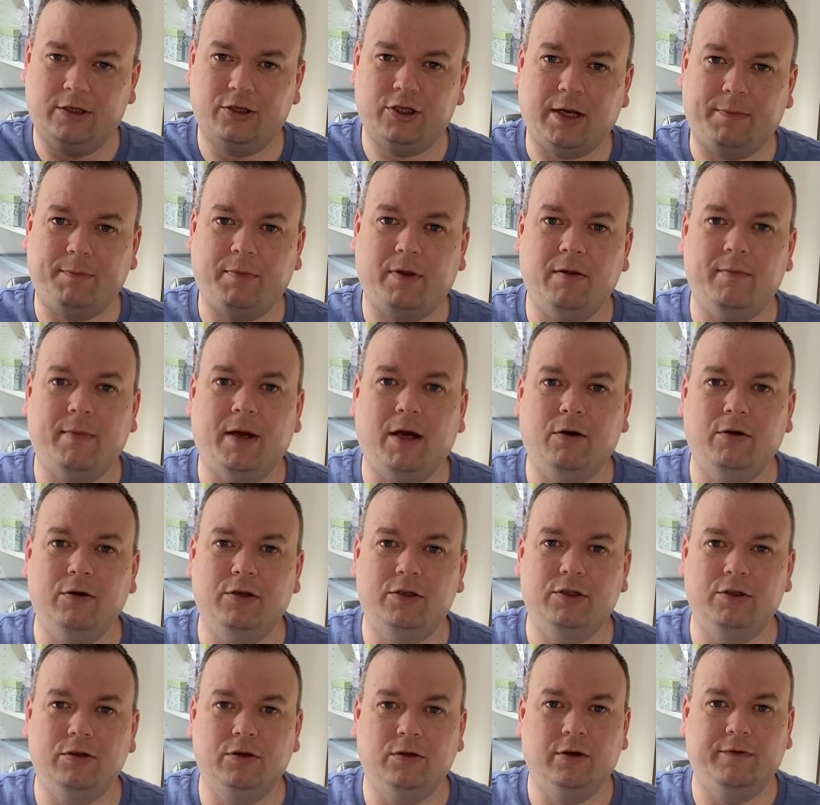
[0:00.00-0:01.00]
chapter them out,
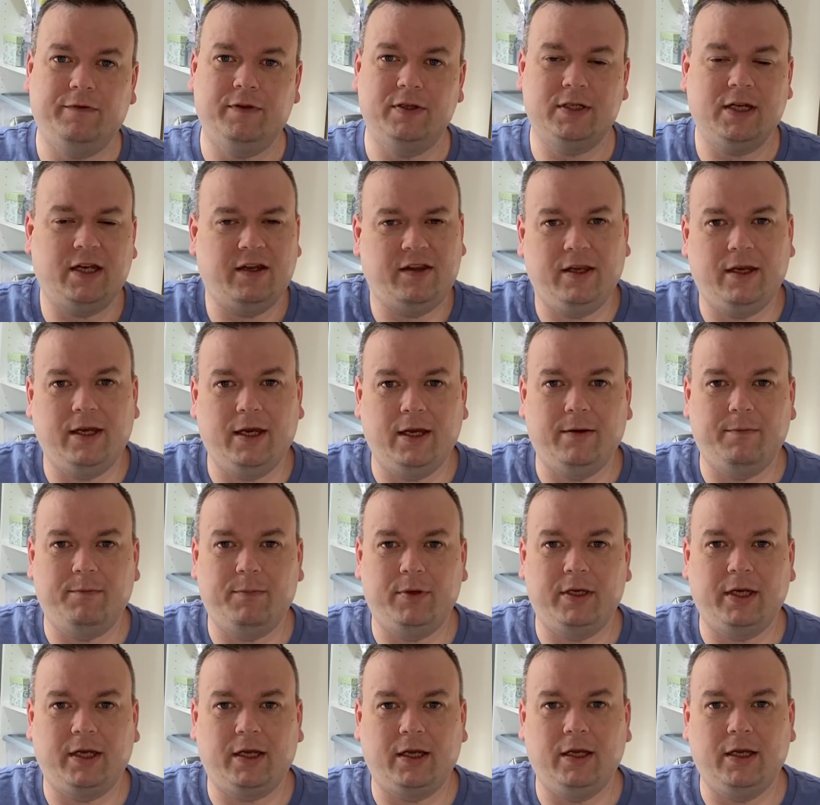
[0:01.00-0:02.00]
so if there's anything you're
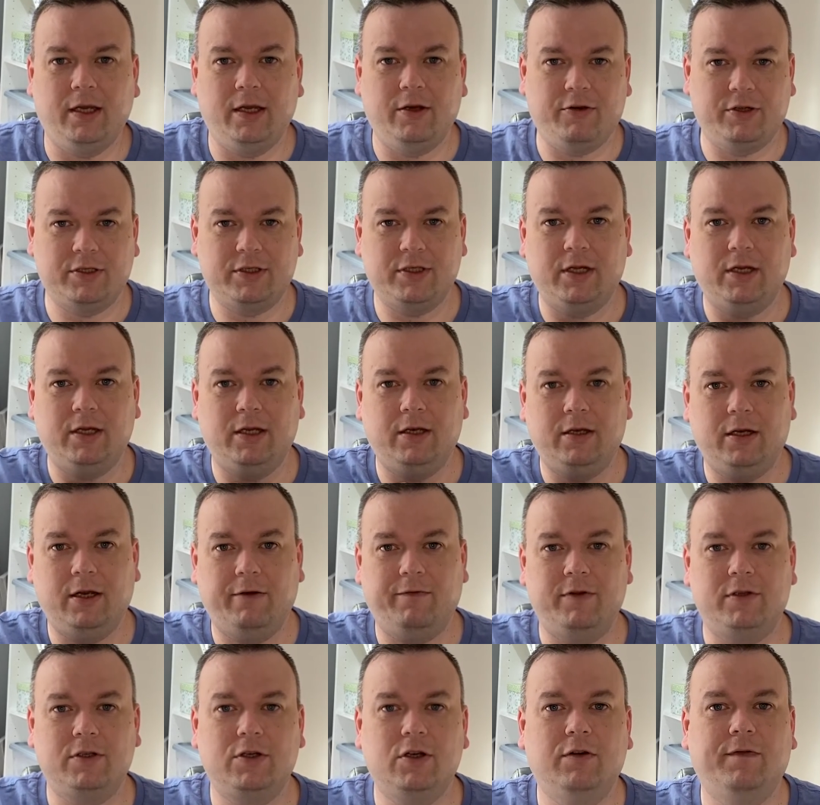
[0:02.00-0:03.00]
particularly interested in, if
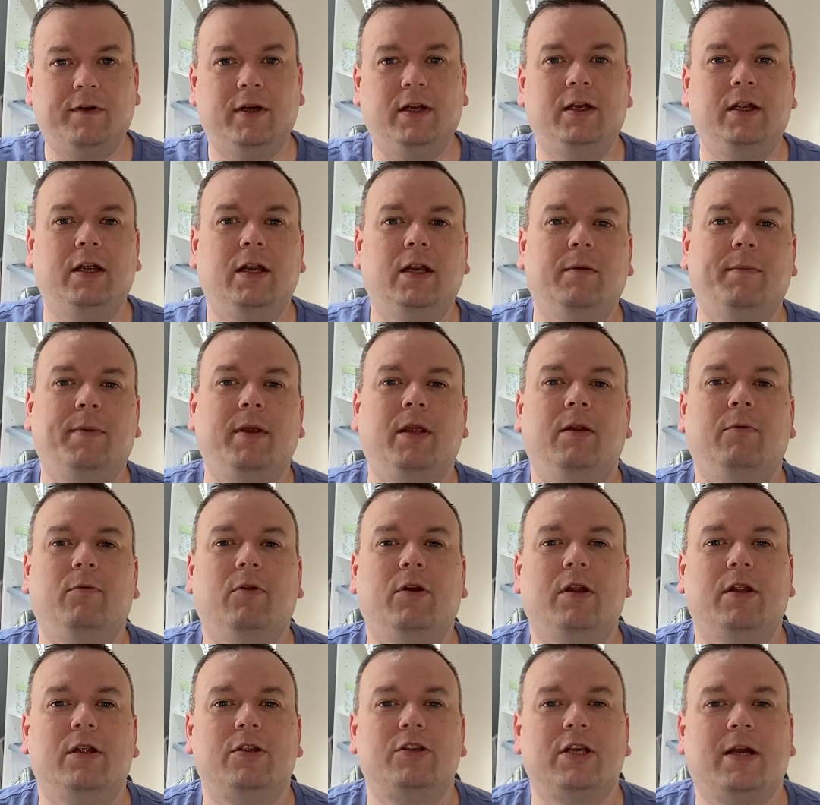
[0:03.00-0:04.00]
it's covered, it'll be in
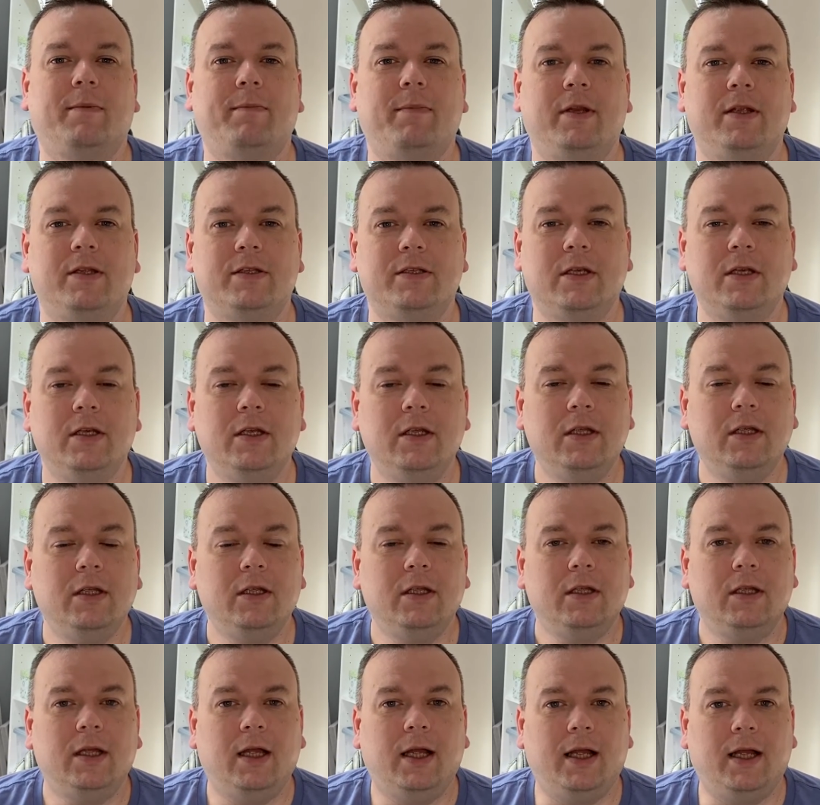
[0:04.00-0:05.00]
one of the chapters,
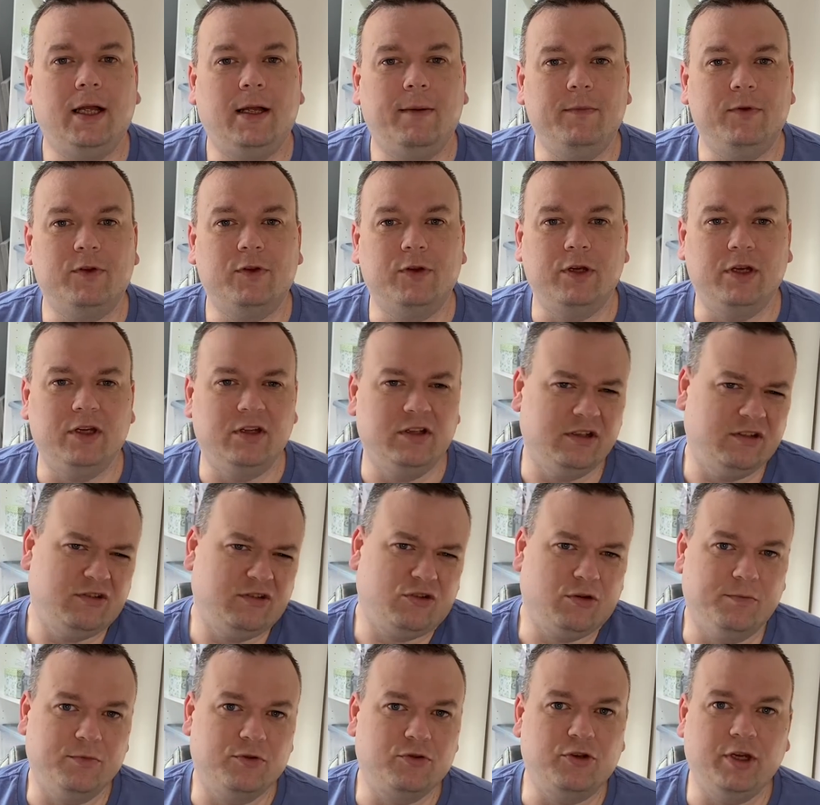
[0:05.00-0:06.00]
so you can
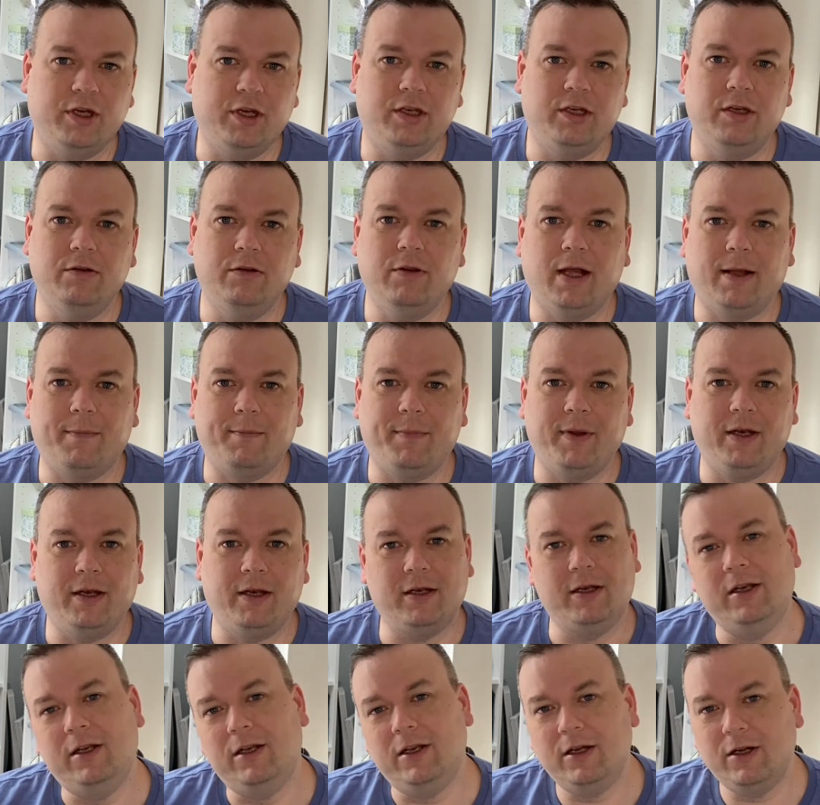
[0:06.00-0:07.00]
jump straight to that bit
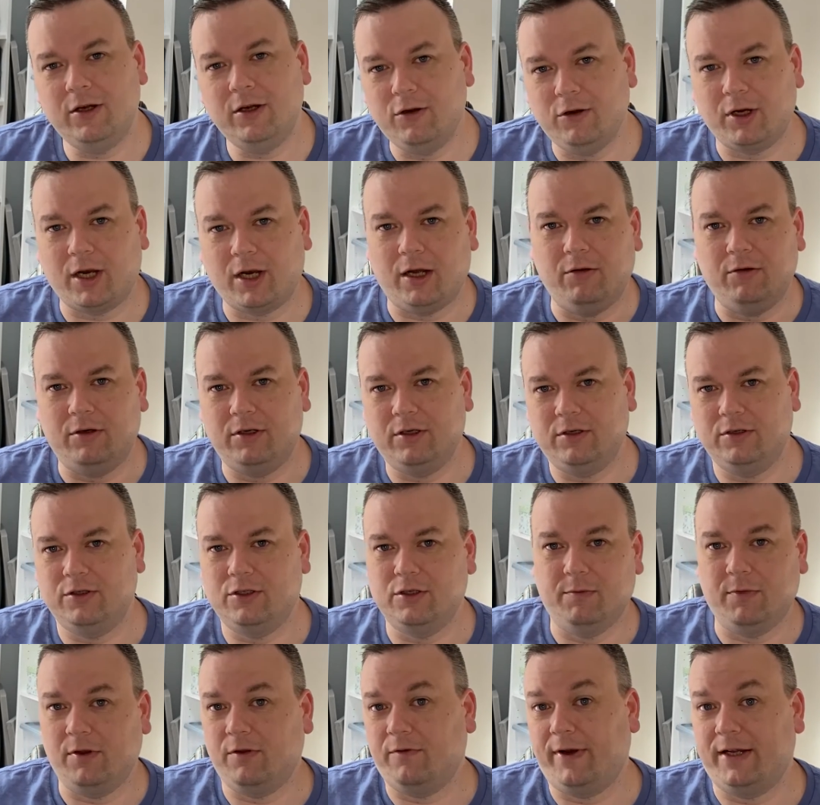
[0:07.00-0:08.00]
and cut out
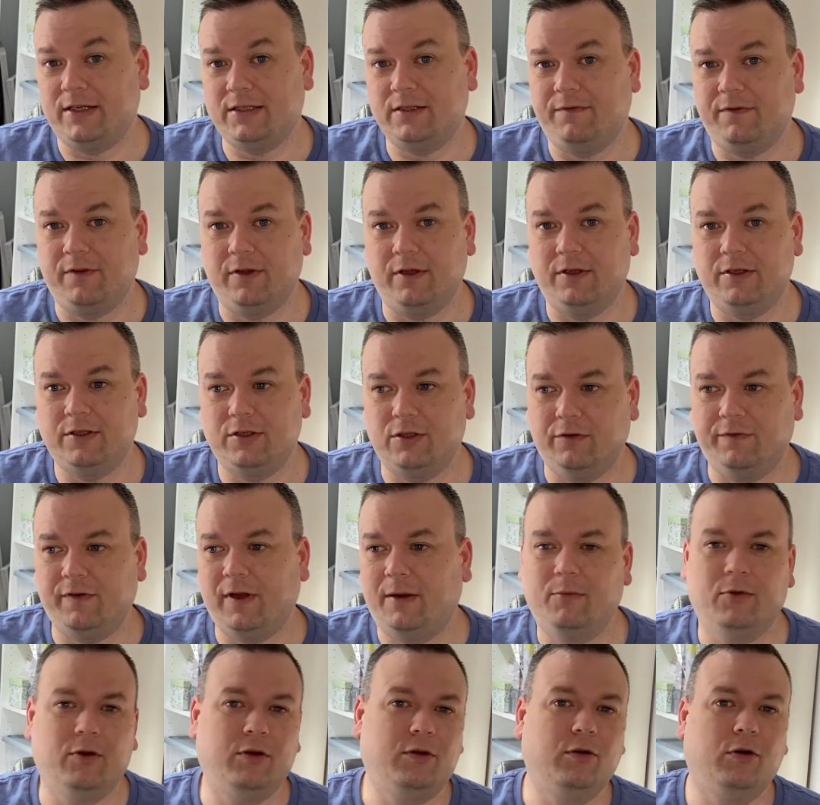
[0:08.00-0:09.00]
some of the rest of the stuff
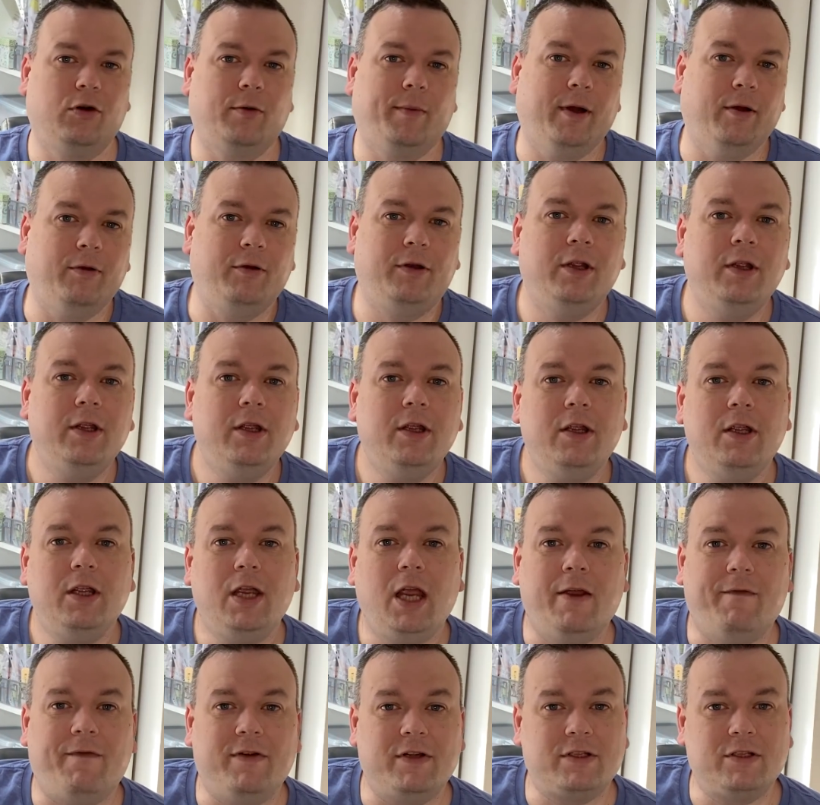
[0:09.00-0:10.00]
I'm going to talk about
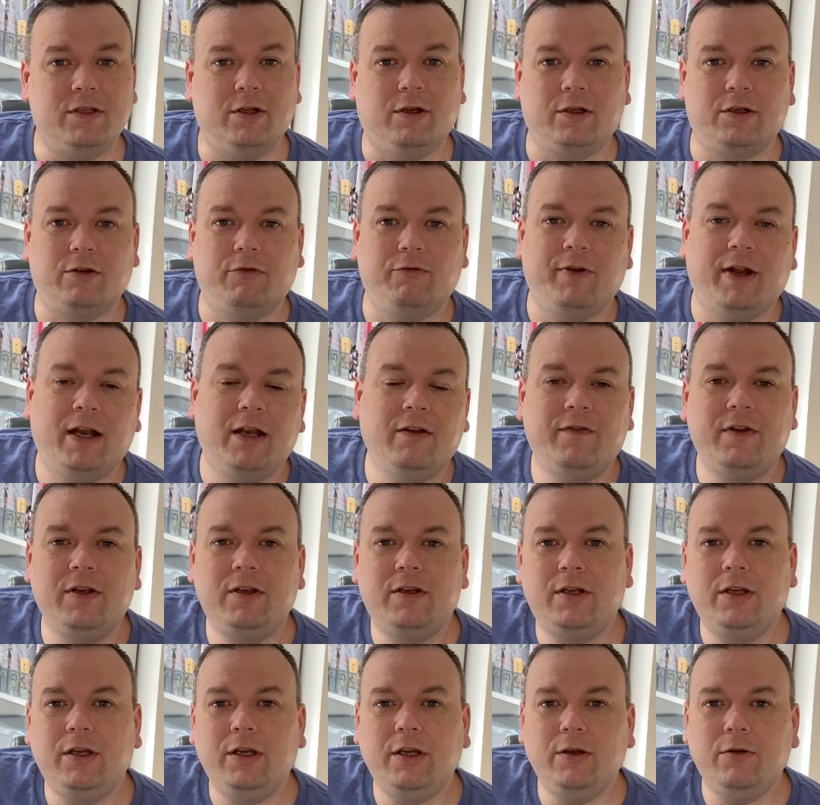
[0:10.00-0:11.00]
if it's not relevant
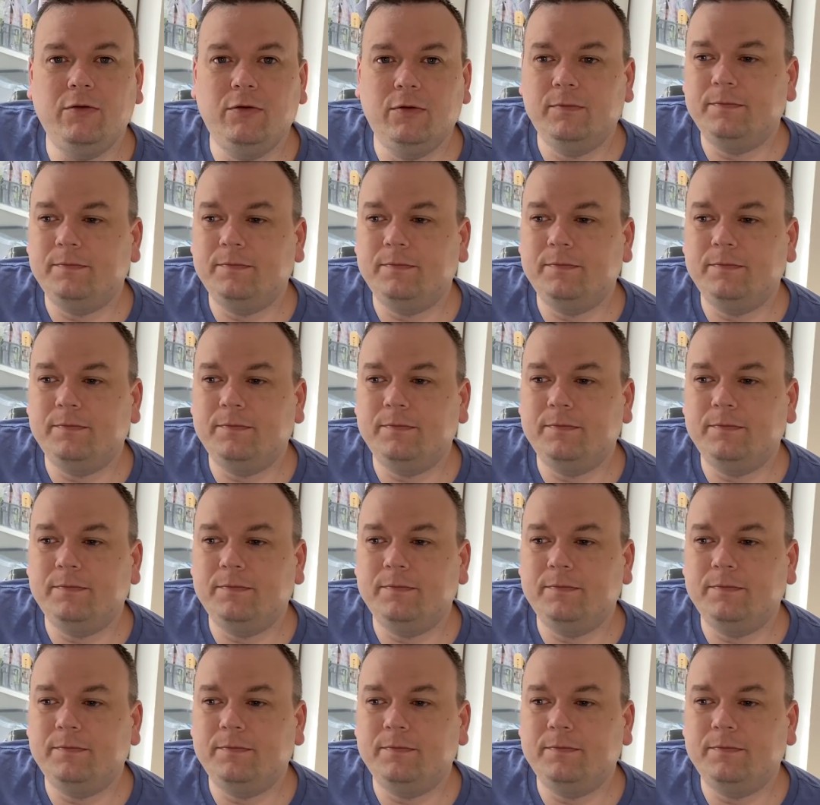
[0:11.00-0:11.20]
to you.